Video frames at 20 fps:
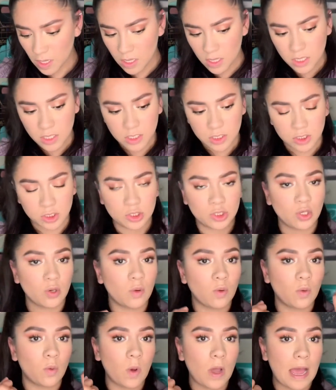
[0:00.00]
So
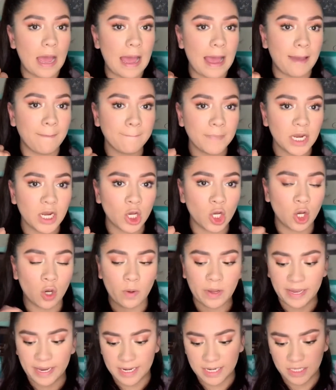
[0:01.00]
I'm going to go ahead
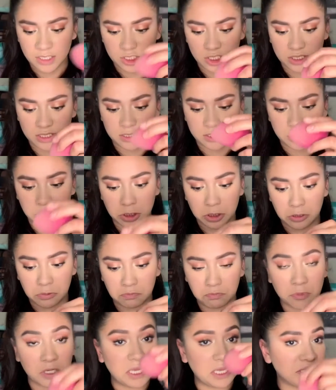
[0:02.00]
and just
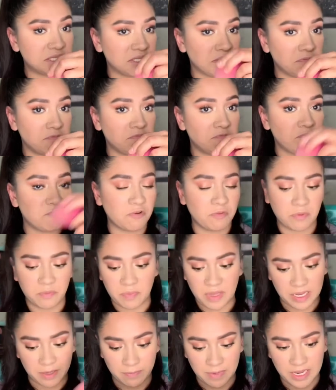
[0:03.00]
get some from the back of
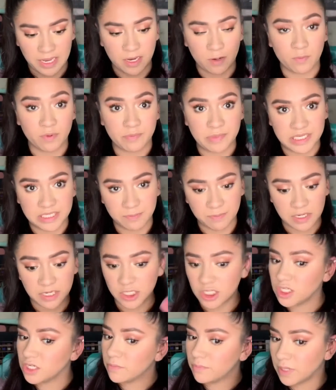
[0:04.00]
my hand with my sponge and
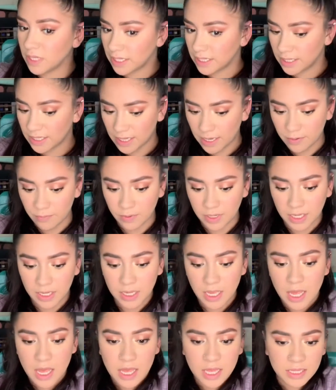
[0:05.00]
apply it that way.
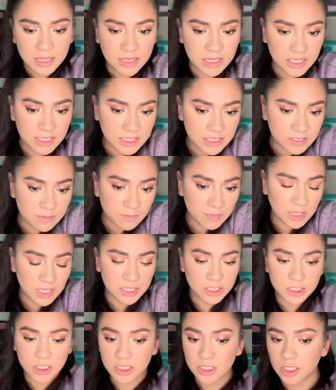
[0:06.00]
These
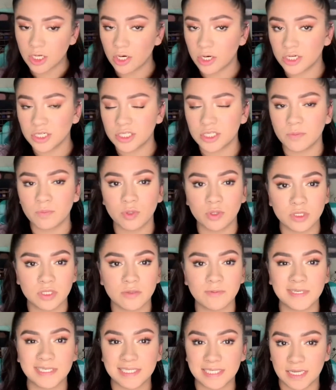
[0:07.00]
blushes are supposed to be
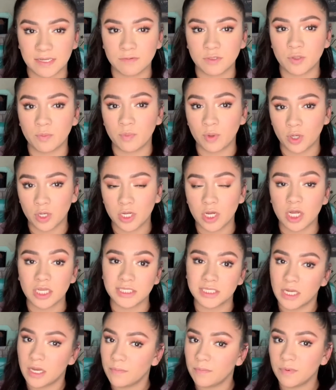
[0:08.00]
safe to put on top
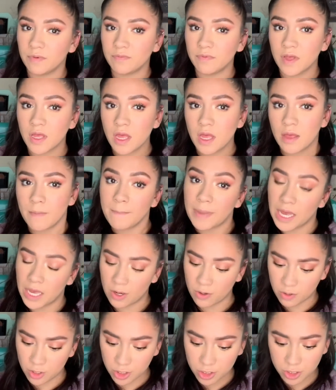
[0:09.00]
of
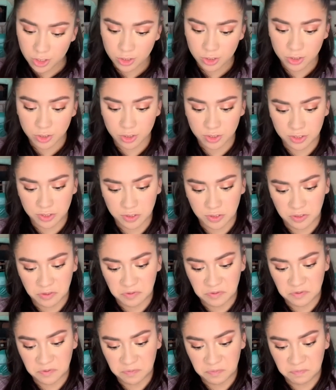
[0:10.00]
powder, so
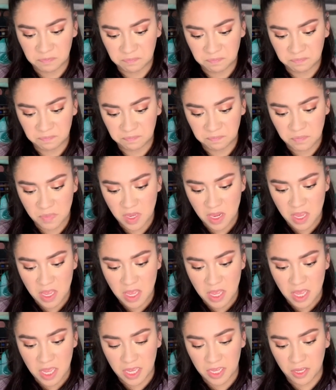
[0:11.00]
I
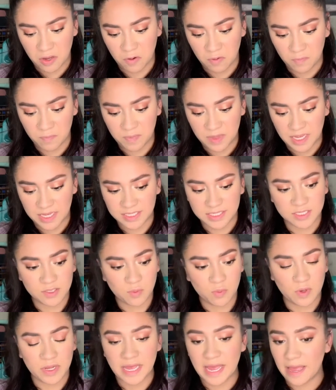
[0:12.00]
hope that's what
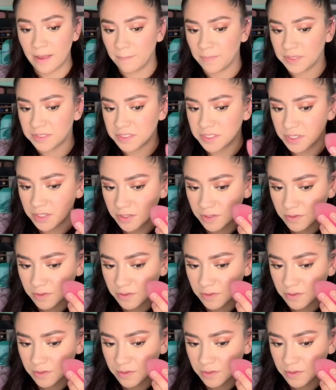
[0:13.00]
happens here.